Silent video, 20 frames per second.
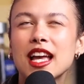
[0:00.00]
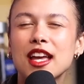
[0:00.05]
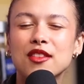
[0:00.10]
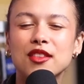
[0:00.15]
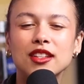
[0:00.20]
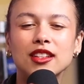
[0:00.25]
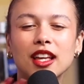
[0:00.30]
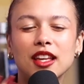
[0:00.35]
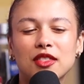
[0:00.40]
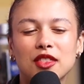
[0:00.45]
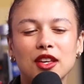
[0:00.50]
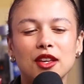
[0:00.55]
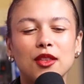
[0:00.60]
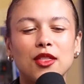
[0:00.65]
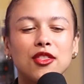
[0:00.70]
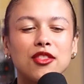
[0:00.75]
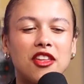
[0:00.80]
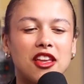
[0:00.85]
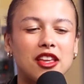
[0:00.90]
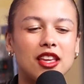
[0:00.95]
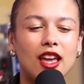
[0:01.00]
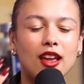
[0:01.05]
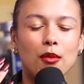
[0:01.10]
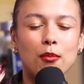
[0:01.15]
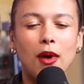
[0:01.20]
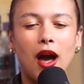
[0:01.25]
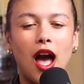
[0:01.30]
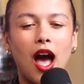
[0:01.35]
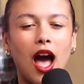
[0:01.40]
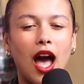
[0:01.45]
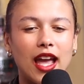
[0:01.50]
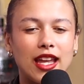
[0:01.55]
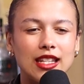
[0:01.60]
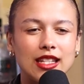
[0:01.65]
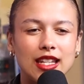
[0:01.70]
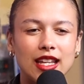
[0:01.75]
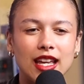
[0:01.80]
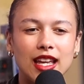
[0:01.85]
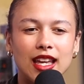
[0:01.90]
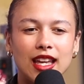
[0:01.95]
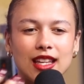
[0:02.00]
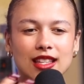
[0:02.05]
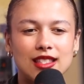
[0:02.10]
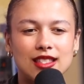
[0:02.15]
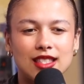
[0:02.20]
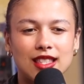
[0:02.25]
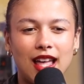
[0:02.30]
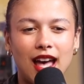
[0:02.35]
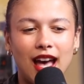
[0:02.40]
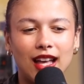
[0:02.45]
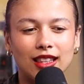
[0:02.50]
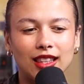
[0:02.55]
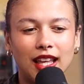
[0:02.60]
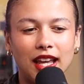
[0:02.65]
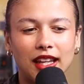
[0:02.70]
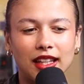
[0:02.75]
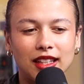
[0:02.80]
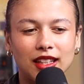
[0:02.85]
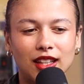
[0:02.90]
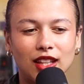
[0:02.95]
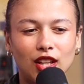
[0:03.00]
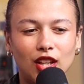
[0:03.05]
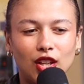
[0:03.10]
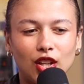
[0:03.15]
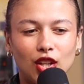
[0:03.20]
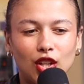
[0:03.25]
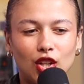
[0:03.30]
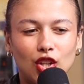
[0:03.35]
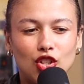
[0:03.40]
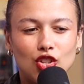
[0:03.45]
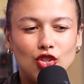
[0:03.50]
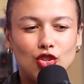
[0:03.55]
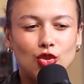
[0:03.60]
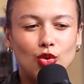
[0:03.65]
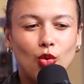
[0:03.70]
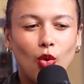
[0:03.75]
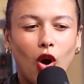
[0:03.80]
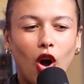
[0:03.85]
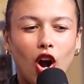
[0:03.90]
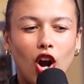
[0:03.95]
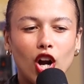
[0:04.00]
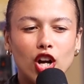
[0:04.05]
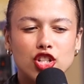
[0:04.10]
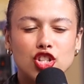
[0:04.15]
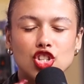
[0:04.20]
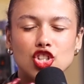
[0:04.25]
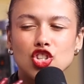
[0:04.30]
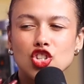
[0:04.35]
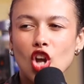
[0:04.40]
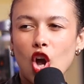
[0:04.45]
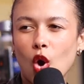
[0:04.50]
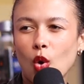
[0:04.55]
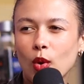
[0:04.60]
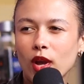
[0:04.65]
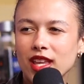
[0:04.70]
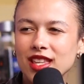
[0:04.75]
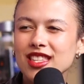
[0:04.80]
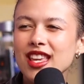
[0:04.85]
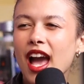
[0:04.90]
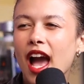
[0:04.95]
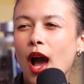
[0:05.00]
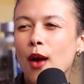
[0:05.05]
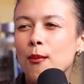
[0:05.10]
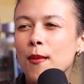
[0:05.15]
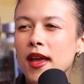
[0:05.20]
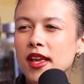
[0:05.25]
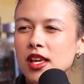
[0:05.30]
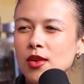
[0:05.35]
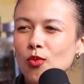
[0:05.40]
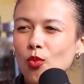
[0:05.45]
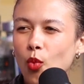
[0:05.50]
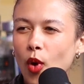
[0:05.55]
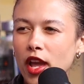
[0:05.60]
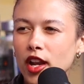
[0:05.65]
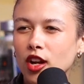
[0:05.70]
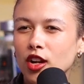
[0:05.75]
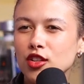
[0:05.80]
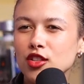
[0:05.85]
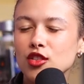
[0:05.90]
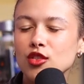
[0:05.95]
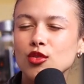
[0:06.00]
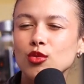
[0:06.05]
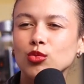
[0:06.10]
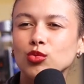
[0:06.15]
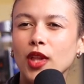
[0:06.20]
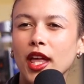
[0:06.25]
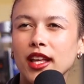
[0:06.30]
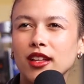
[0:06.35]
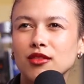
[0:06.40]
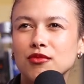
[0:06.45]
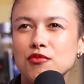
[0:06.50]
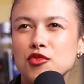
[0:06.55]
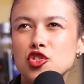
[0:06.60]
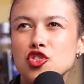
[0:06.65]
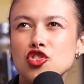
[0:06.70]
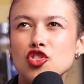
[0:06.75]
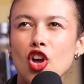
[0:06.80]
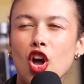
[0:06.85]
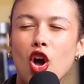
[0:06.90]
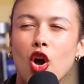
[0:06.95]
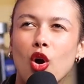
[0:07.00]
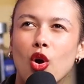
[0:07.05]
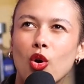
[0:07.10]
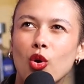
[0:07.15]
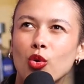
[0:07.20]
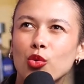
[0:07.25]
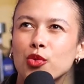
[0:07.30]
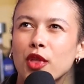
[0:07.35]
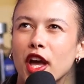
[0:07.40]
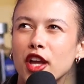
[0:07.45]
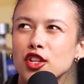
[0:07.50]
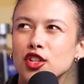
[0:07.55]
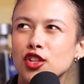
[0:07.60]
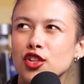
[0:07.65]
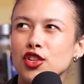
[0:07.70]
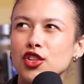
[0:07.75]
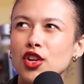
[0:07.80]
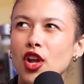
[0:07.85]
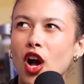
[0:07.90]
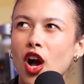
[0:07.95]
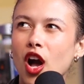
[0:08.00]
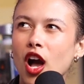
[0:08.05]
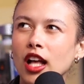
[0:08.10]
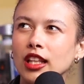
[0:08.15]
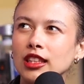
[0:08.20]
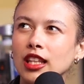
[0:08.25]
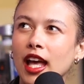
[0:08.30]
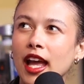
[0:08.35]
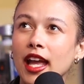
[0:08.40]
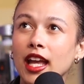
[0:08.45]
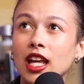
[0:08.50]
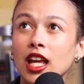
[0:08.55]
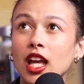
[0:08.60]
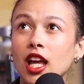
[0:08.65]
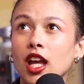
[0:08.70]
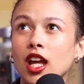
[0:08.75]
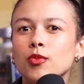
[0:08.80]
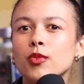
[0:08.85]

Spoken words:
I think like the thinking behind it is that like you are showing, make him wait on you. Like show that you're not like